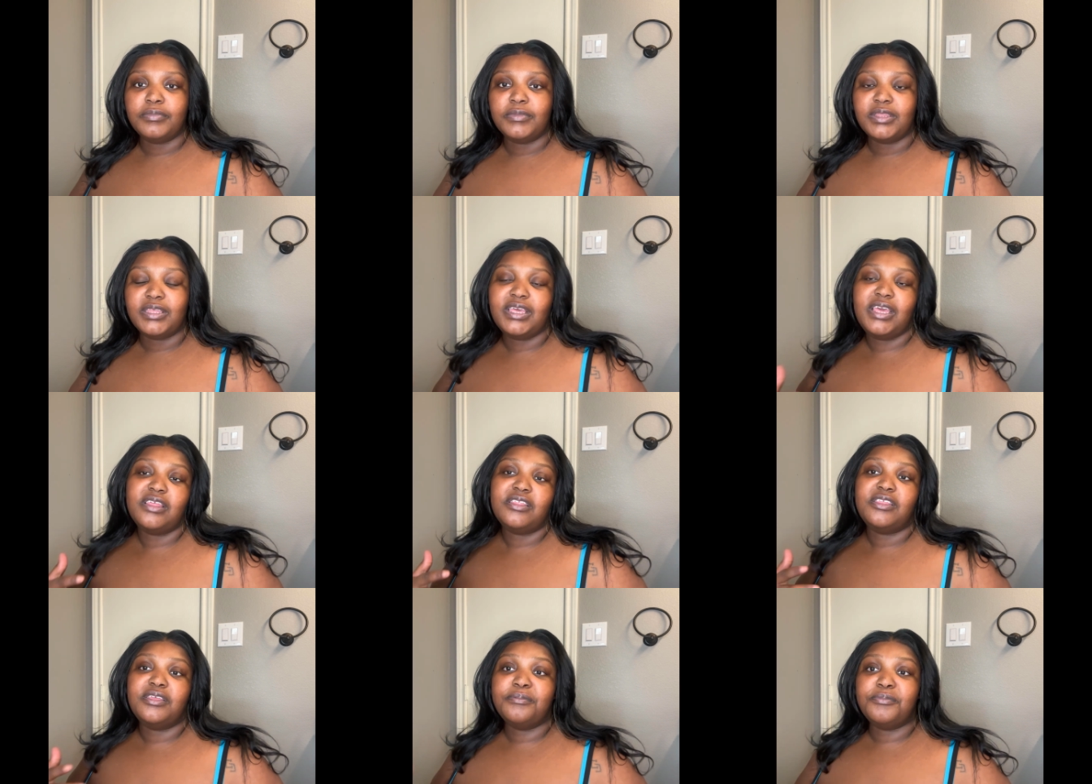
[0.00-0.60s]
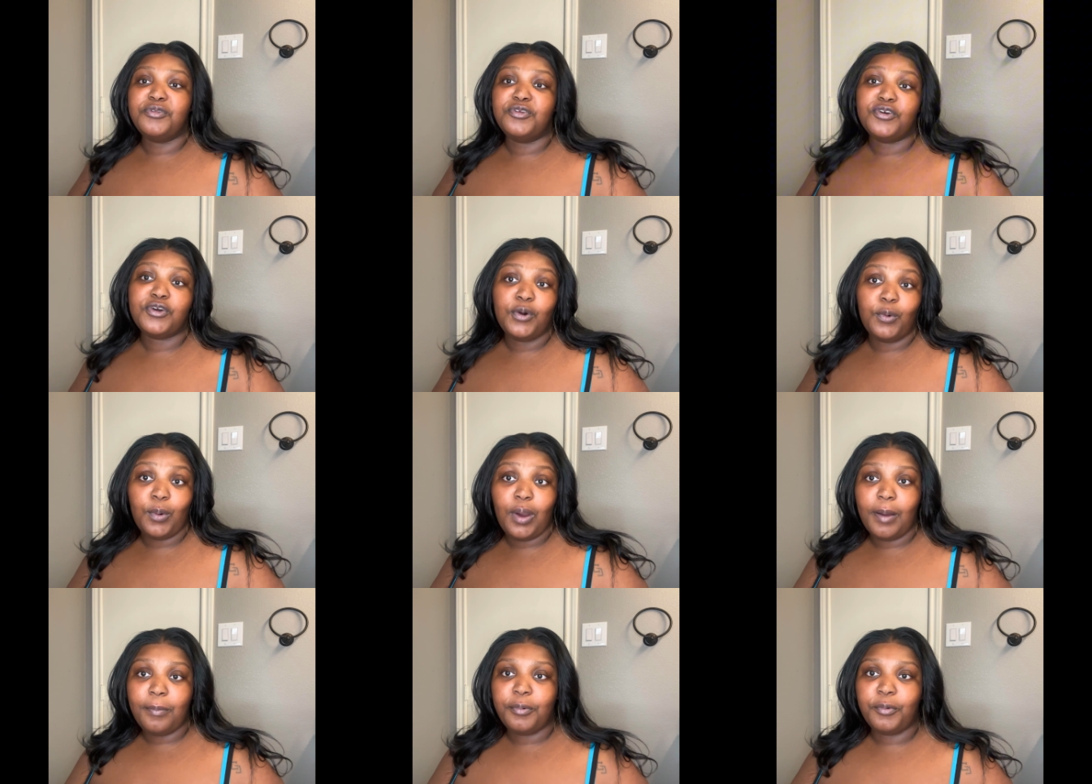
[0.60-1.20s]
get them to
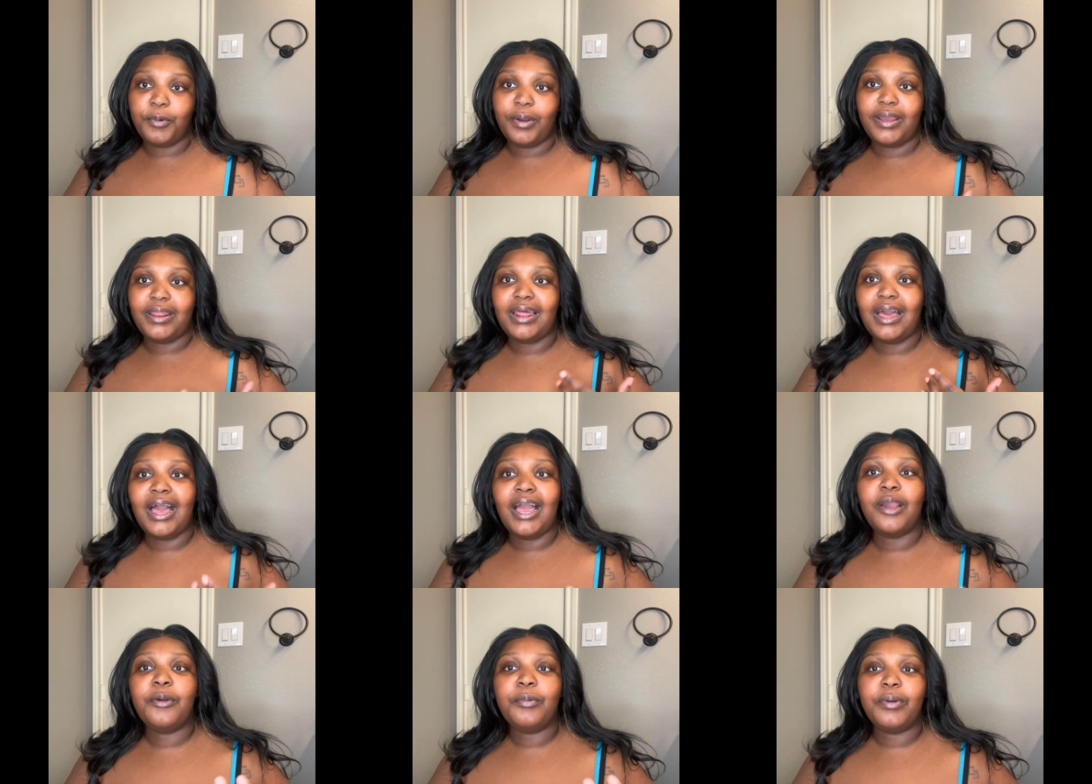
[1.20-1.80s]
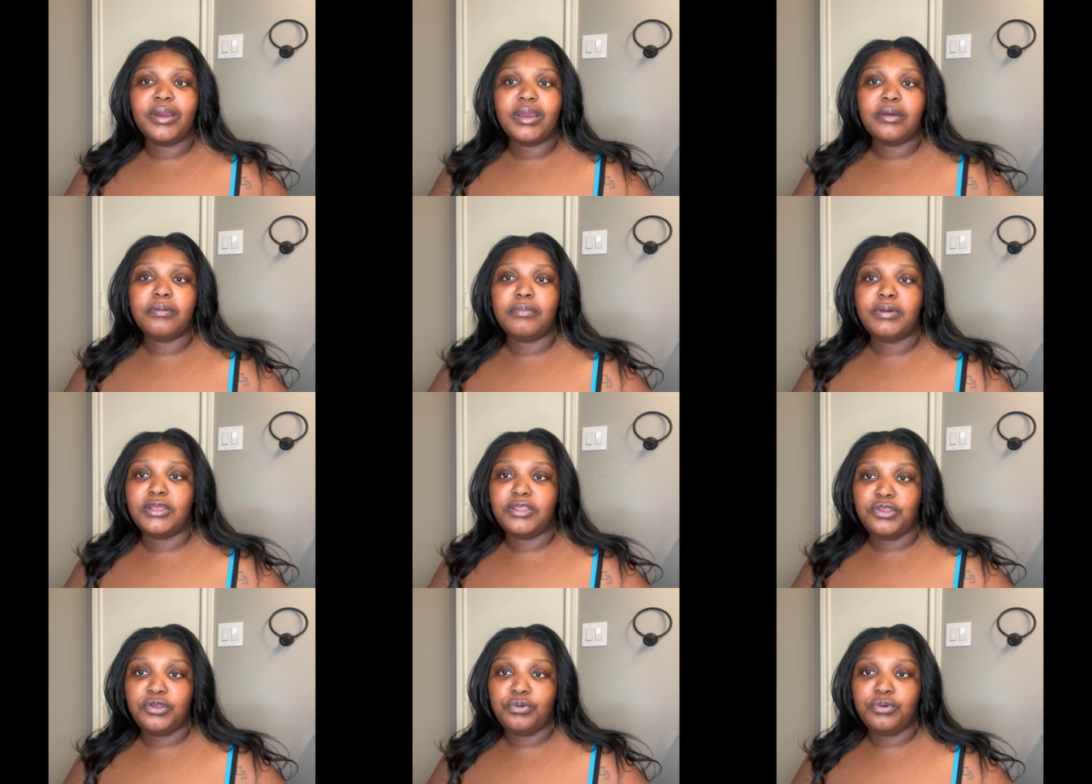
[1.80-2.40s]
cooperate, I
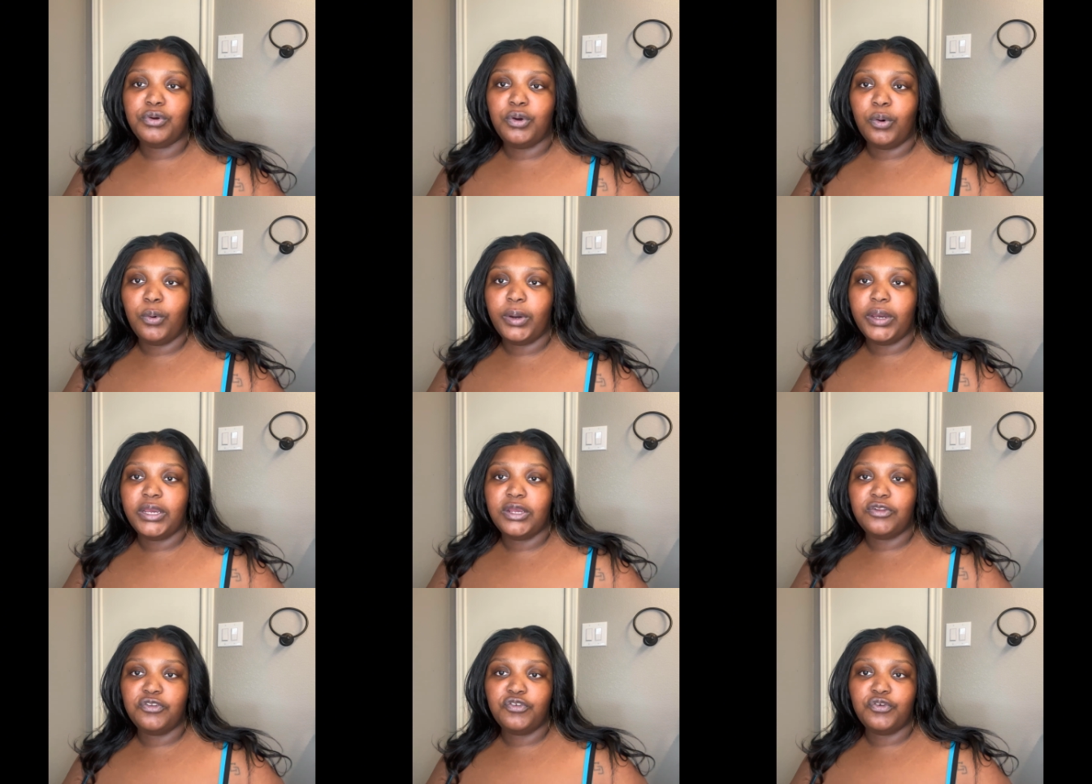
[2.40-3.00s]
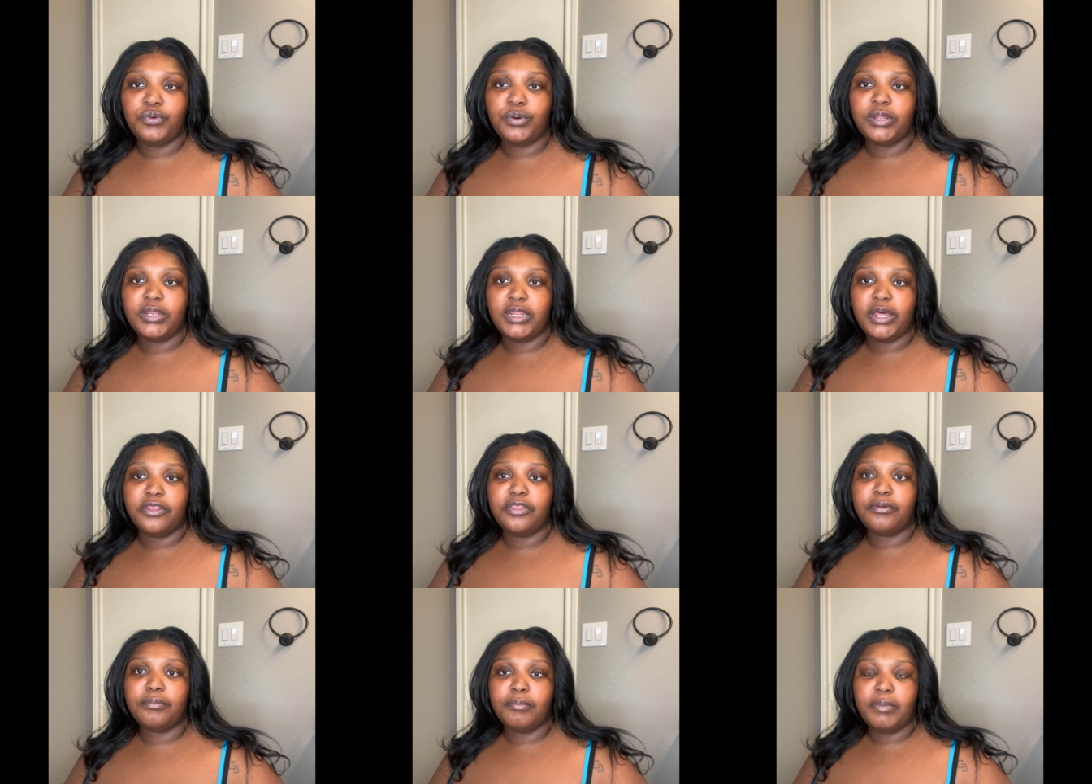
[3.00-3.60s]
recommend you going to
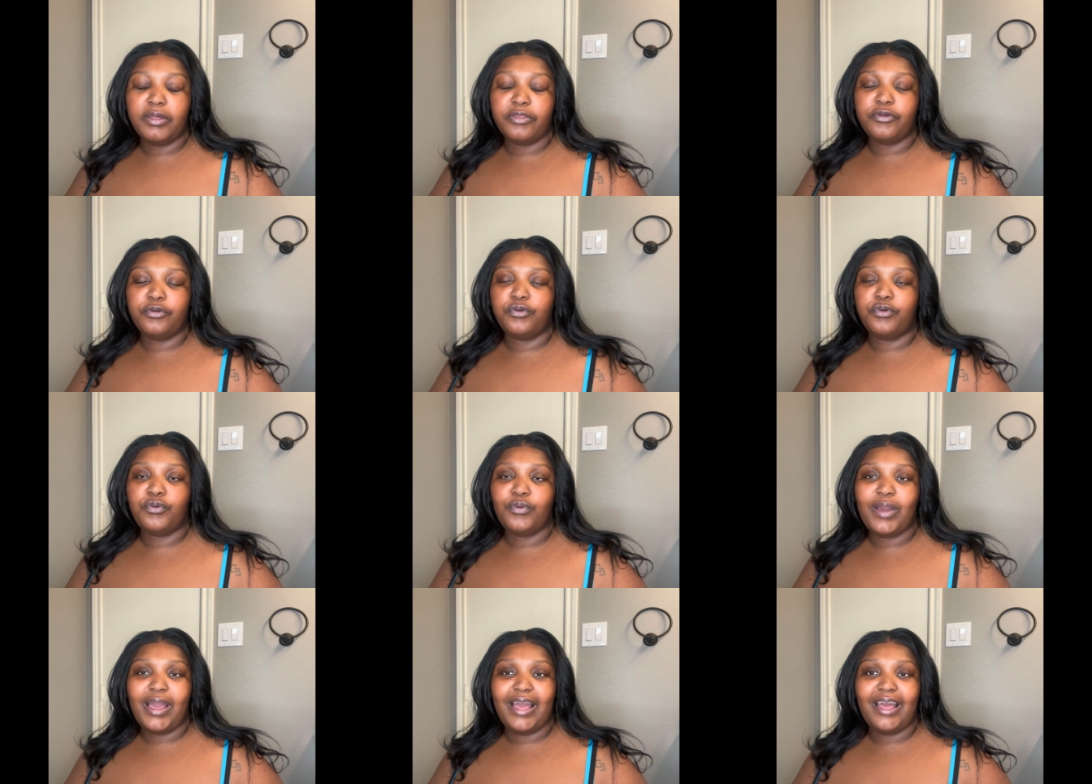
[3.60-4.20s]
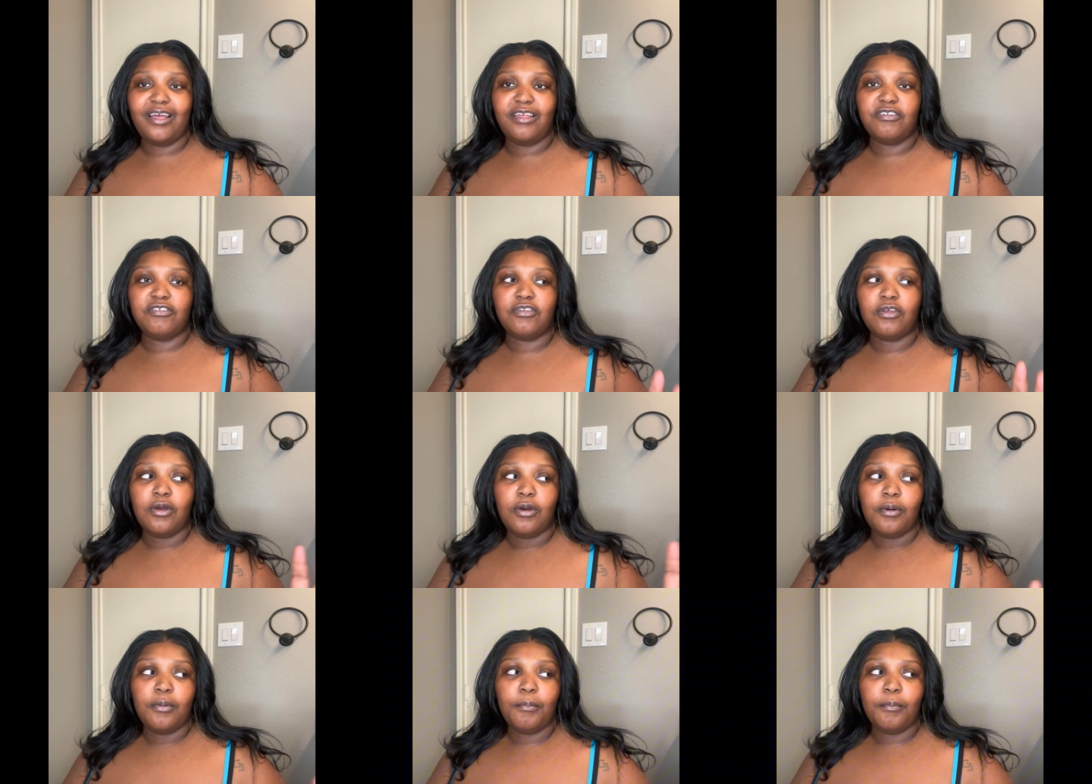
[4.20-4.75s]
another mother who has